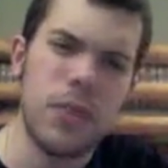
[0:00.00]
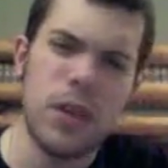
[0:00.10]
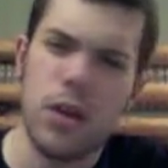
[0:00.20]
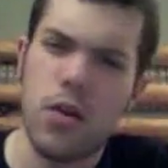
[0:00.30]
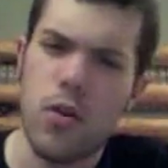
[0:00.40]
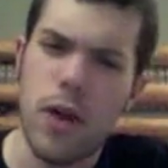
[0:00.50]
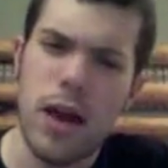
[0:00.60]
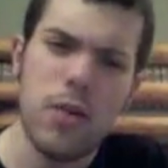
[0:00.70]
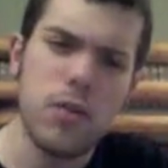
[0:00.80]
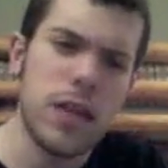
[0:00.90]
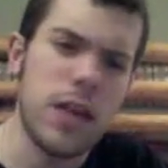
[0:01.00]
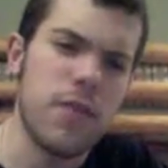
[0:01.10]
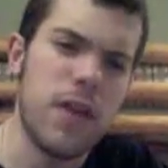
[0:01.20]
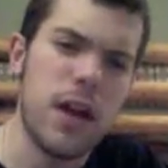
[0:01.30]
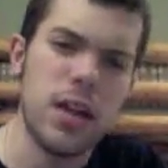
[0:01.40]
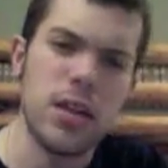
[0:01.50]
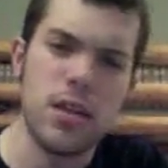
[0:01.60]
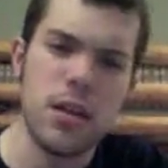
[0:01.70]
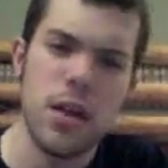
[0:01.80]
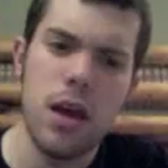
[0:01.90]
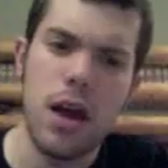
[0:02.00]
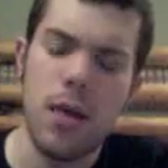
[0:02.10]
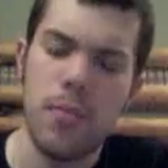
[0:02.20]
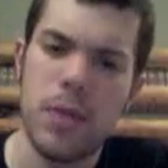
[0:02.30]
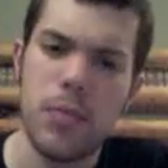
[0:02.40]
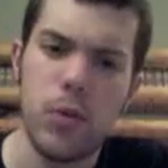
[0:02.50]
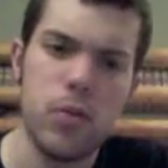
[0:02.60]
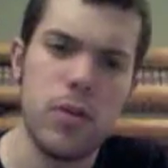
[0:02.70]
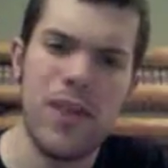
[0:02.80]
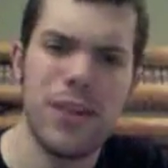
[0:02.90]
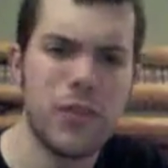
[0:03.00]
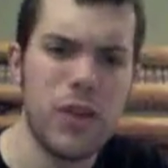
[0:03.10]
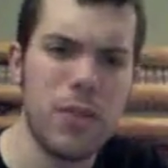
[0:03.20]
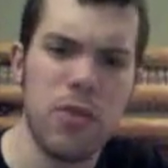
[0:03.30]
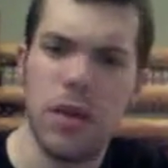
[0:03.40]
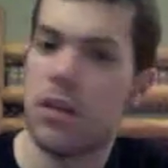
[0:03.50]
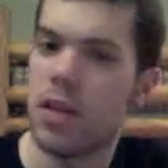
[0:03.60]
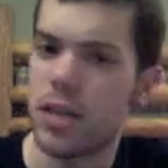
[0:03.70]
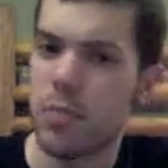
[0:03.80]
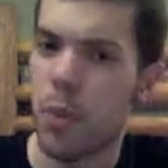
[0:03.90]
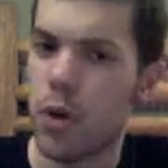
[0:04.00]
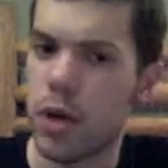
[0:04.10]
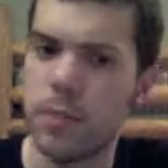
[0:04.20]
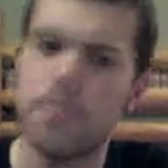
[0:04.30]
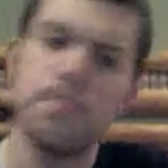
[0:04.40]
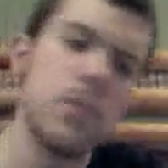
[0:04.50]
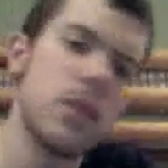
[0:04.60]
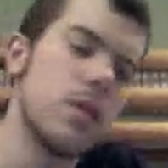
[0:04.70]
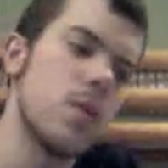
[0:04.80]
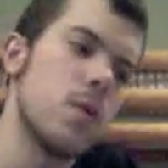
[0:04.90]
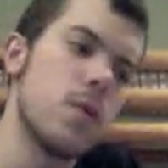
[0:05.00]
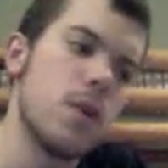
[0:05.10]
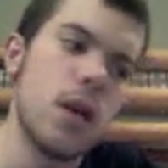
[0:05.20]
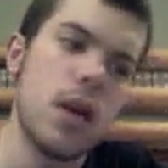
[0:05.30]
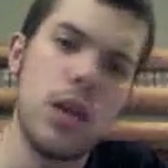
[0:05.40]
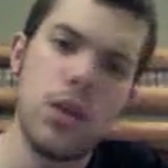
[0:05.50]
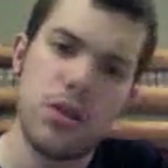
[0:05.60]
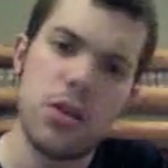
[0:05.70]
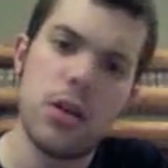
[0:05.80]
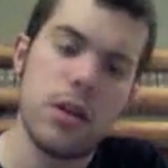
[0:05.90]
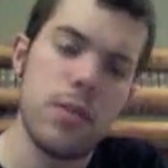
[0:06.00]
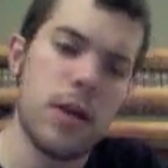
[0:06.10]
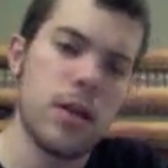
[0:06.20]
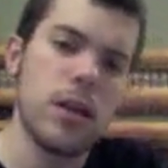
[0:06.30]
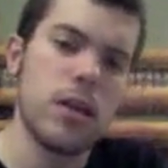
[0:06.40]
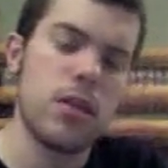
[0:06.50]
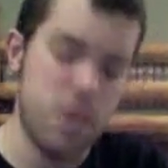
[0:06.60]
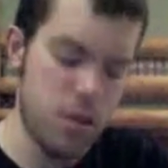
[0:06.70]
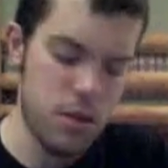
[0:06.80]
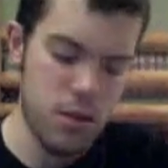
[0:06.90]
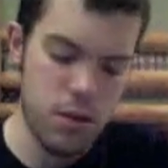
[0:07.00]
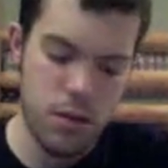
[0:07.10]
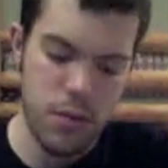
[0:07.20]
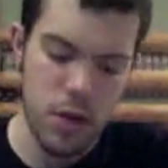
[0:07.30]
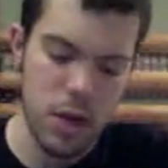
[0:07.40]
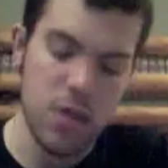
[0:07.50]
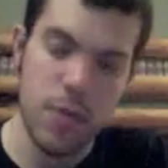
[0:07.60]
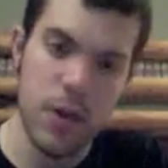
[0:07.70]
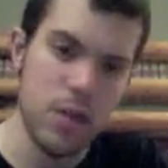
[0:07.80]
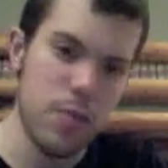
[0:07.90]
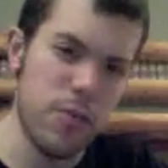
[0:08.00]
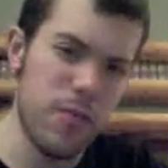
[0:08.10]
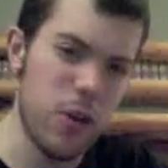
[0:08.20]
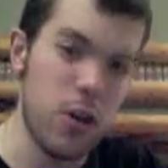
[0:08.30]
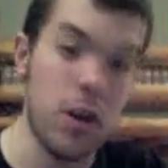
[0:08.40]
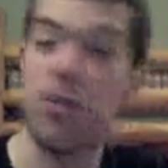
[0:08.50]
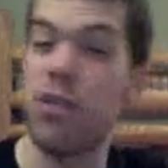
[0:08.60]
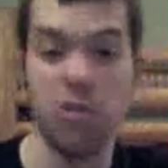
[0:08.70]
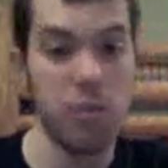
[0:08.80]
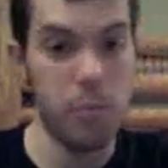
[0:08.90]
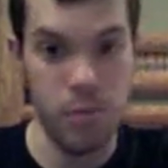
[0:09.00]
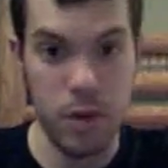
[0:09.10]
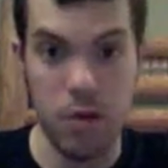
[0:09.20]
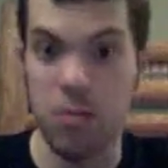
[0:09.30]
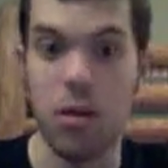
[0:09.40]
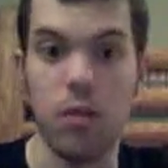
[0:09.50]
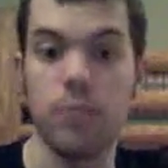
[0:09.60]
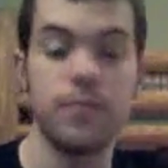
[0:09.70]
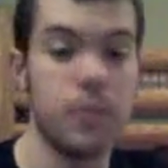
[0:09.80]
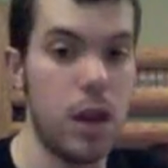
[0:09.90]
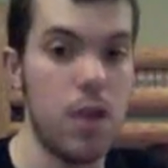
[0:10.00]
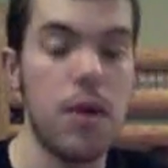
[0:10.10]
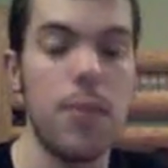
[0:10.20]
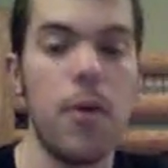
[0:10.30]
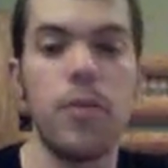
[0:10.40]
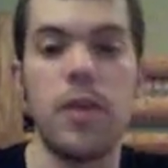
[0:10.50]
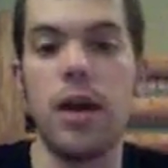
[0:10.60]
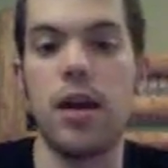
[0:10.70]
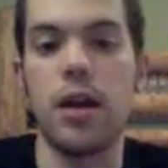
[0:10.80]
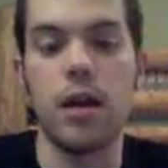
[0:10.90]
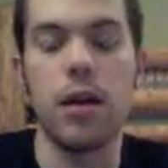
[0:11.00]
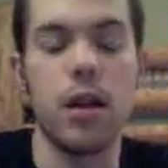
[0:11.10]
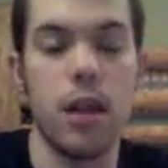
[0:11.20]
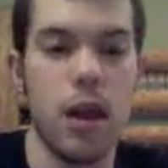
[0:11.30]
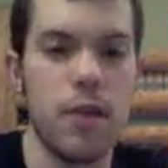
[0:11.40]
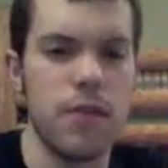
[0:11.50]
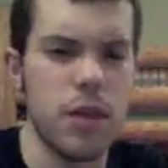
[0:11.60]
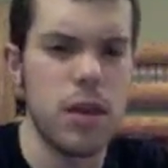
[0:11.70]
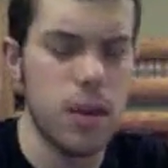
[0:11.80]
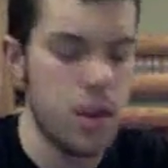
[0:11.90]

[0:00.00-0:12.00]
go around and find people who can vouch for him so that he doesn't get deported. It looks good, and apparently he's apparently supposed to be very good. And it's also the premiere, so I'm hoping that a lot of the